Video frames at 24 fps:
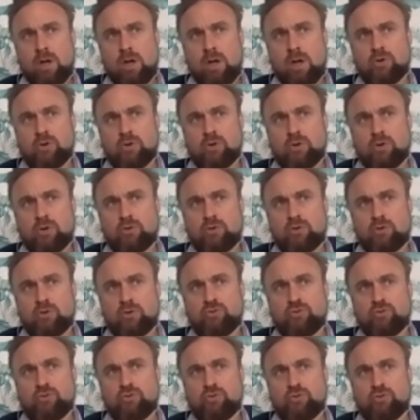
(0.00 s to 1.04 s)

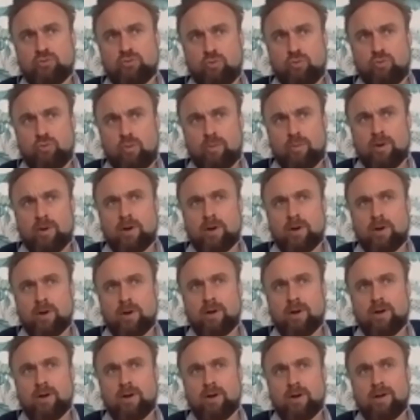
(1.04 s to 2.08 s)
trauma is
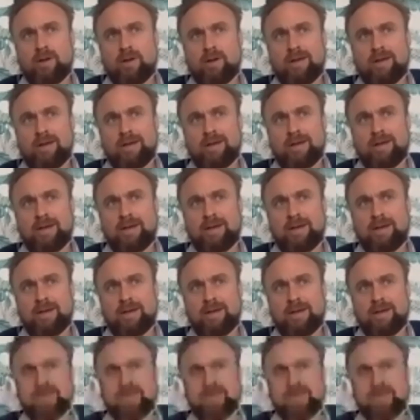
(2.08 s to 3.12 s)
disembodiment.
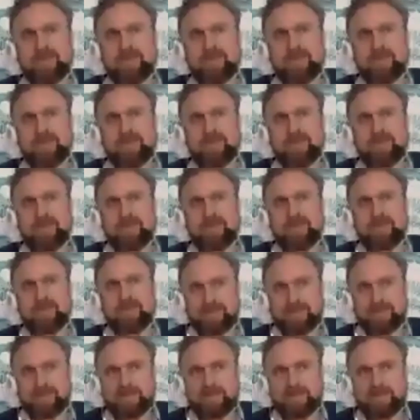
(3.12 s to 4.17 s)
It's getting cut
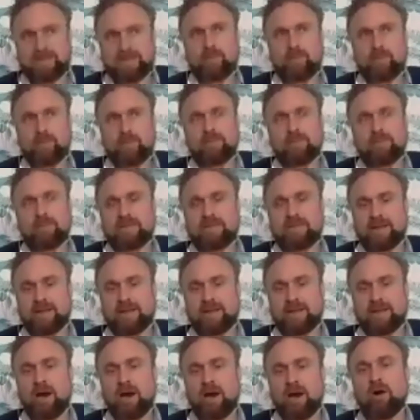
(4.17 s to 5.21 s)
off from your body
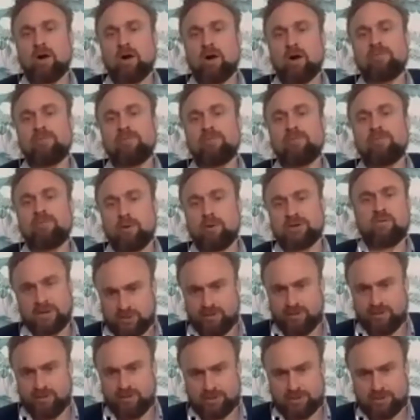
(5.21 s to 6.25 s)
because of overwhelming
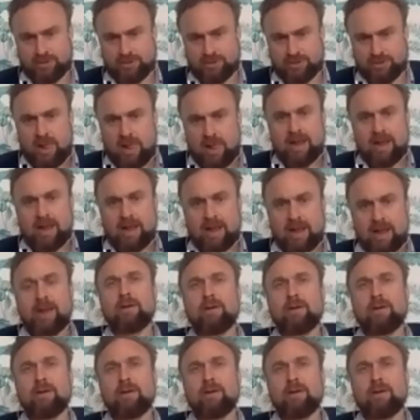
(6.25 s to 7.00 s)
experience.